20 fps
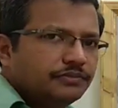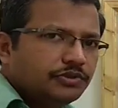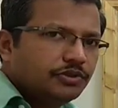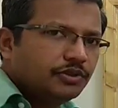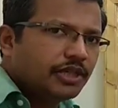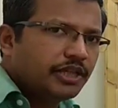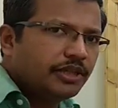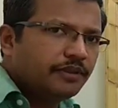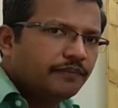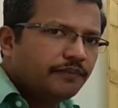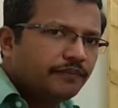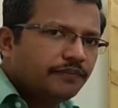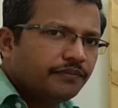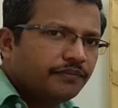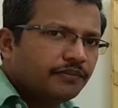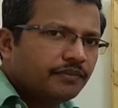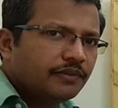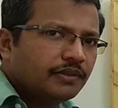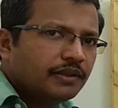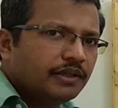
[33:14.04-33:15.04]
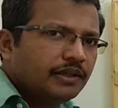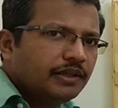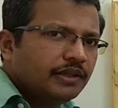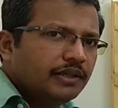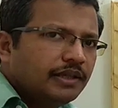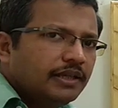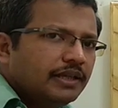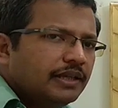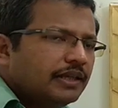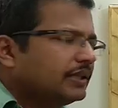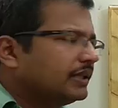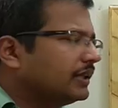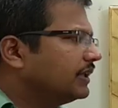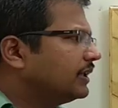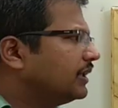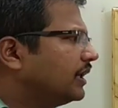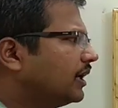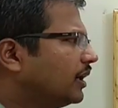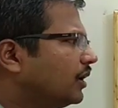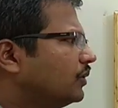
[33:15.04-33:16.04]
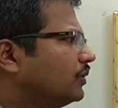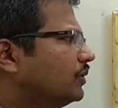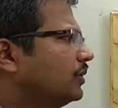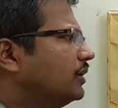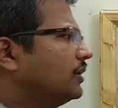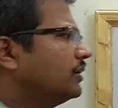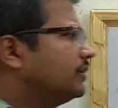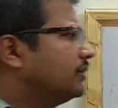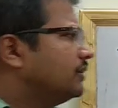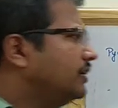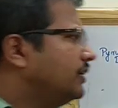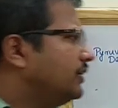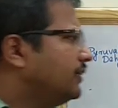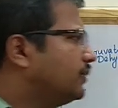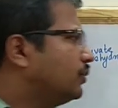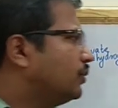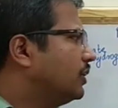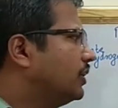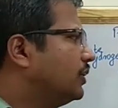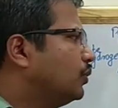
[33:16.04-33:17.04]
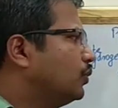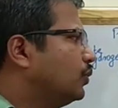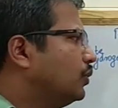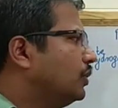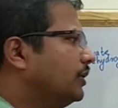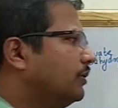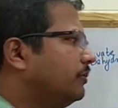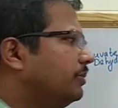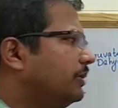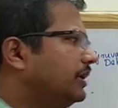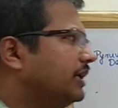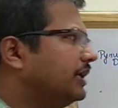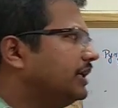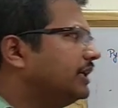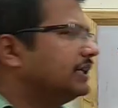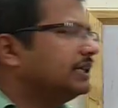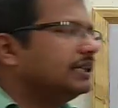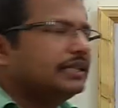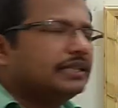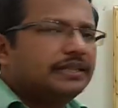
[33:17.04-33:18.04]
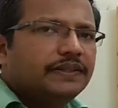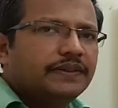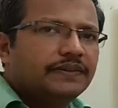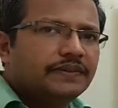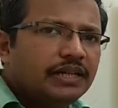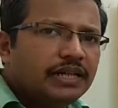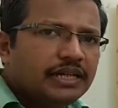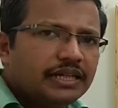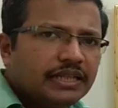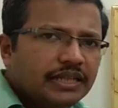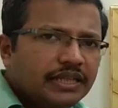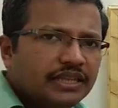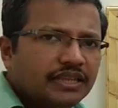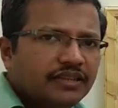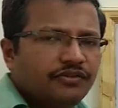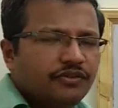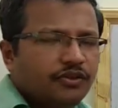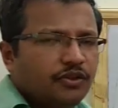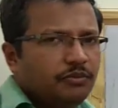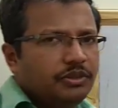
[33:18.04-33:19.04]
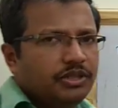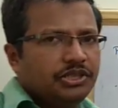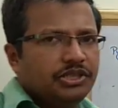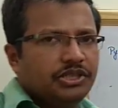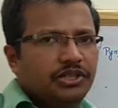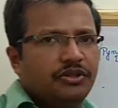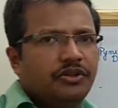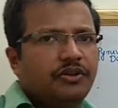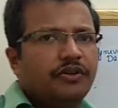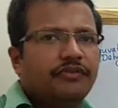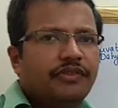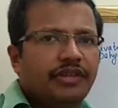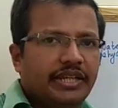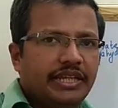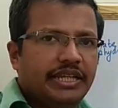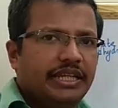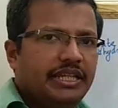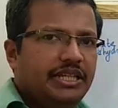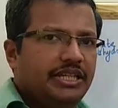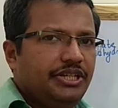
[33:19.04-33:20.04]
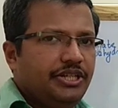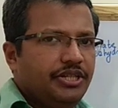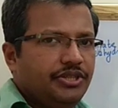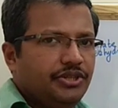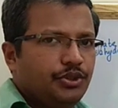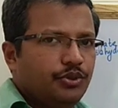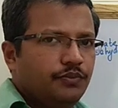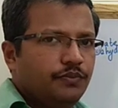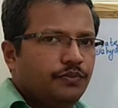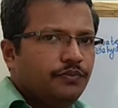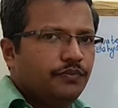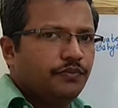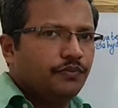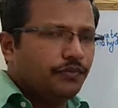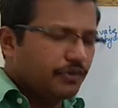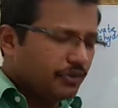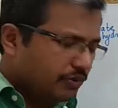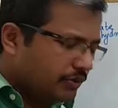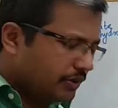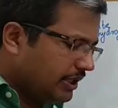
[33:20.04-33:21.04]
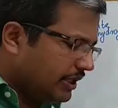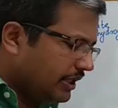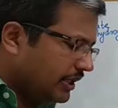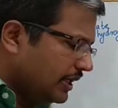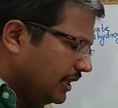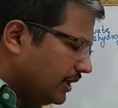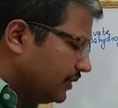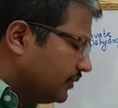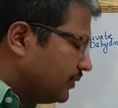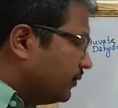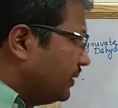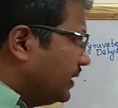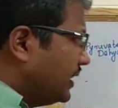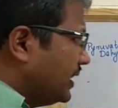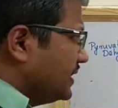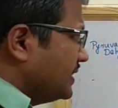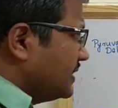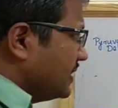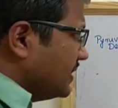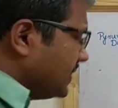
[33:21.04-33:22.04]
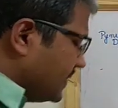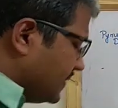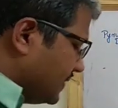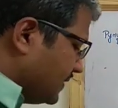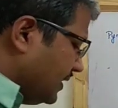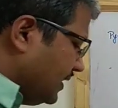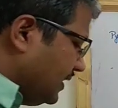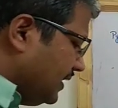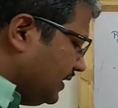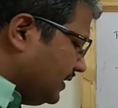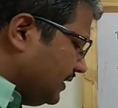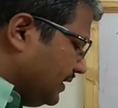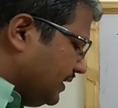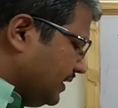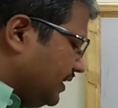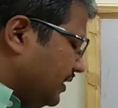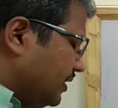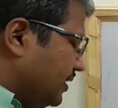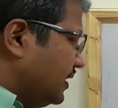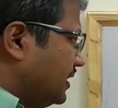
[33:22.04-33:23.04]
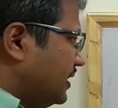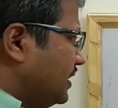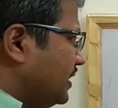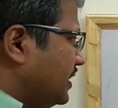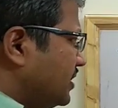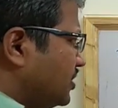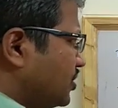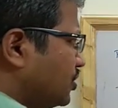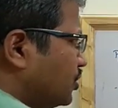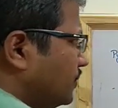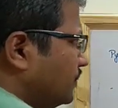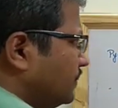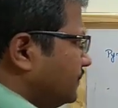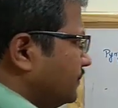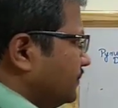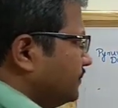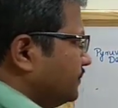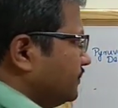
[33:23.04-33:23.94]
Okay, now this one will be resulting in the formation of NADH. Okay, so we can just see the NADH.